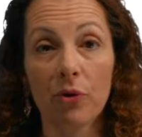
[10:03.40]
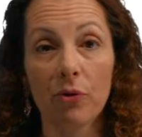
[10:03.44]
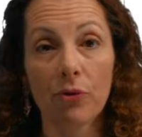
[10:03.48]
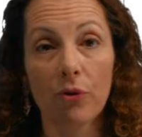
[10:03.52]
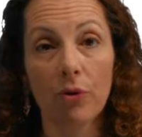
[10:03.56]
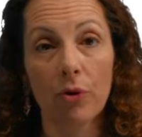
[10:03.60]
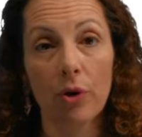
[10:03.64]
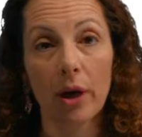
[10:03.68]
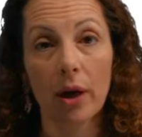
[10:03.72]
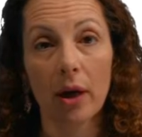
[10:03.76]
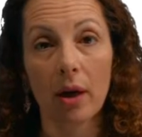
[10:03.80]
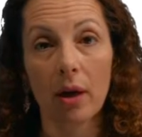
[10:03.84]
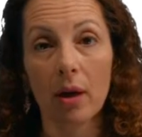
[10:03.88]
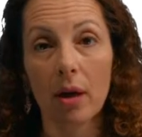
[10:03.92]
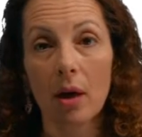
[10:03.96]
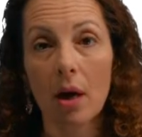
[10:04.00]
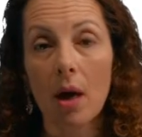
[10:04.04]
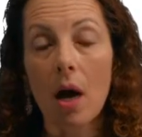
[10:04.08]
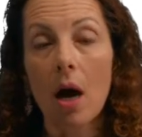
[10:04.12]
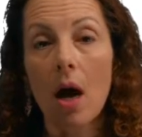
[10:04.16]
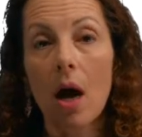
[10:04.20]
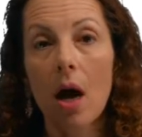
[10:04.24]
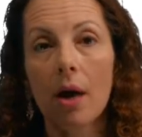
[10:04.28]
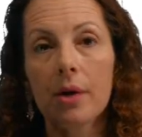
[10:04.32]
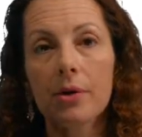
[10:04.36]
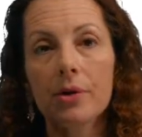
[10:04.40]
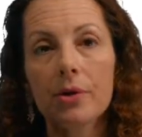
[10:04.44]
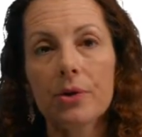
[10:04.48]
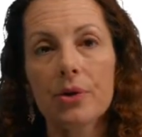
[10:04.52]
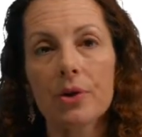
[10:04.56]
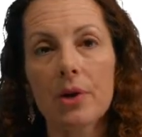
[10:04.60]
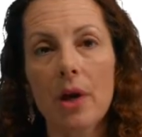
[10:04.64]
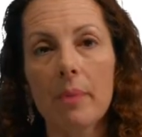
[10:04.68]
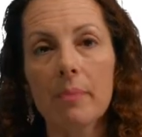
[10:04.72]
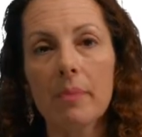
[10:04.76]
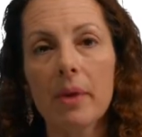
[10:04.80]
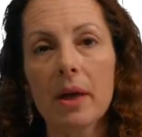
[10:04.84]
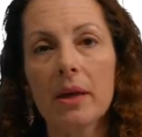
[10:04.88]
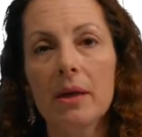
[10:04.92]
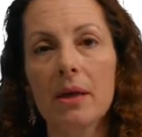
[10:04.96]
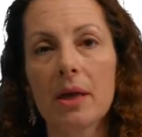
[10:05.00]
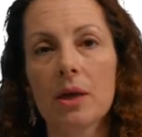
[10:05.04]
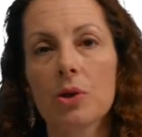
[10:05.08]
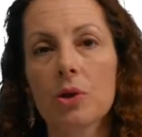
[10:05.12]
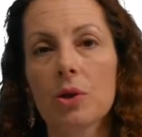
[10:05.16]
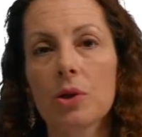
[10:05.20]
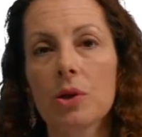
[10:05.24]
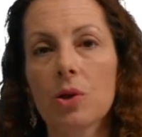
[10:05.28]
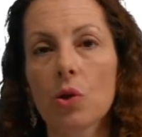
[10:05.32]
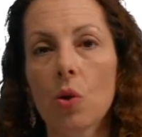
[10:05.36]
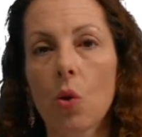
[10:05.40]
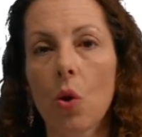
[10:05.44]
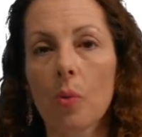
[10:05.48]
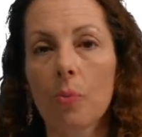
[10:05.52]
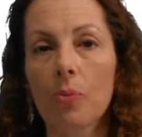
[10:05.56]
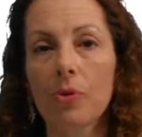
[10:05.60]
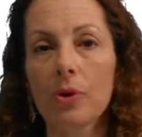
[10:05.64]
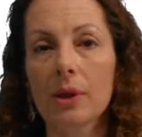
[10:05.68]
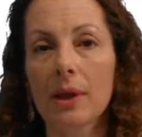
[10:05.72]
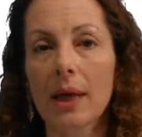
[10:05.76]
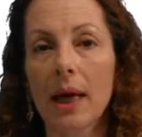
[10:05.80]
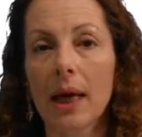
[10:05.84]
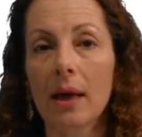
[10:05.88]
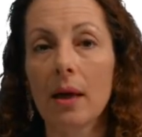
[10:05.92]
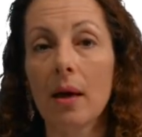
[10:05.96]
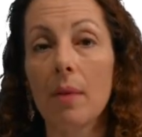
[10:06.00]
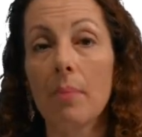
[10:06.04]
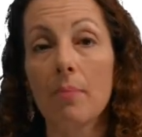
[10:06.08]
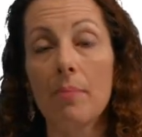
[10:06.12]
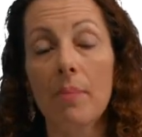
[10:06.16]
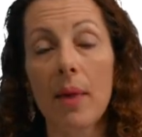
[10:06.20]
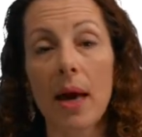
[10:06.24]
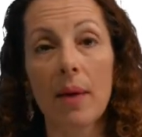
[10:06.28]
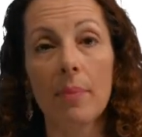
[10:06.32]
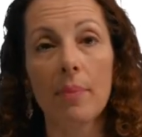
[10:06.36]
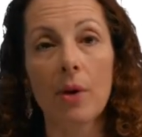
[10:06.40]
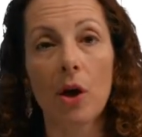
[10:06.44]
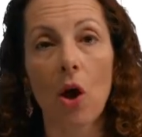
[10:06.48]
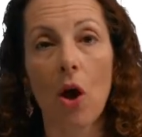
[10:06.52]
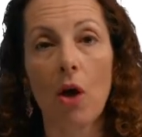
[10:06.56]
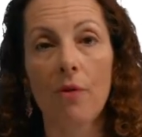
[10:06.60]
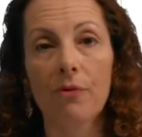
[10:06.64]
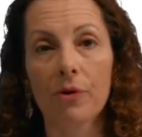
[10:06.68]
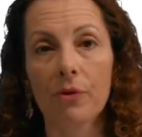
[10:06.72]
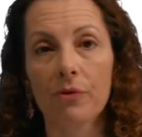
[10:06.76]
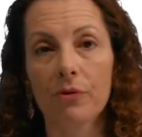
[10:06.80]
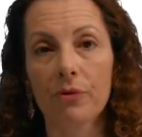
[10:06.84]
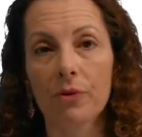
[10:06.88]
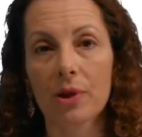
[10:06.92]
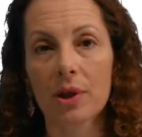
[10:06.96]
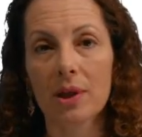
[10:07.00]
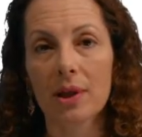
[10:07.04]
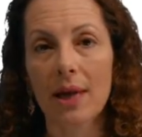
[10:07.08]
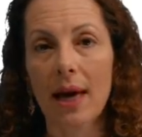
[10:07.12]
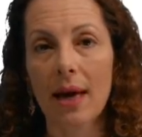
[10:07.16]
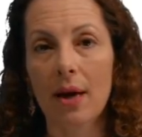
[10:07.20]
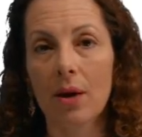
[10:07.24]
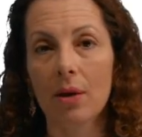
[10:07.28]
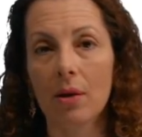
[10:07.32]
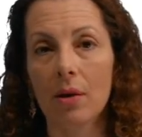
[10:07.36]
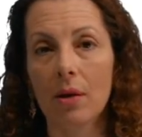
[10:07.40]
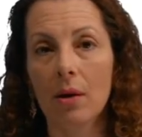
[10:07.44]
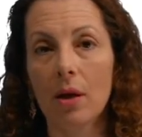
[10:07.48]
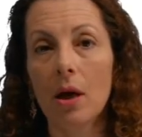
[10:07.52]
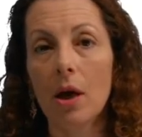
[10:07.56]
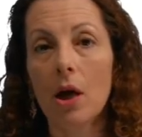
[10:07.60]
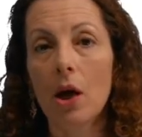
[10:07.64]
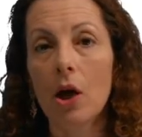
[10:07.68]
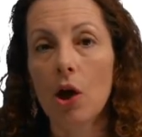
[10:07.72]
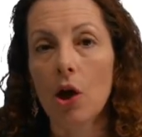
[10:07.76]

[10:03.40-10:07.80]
for free. Under some conditions, corporate data may be offered for sale.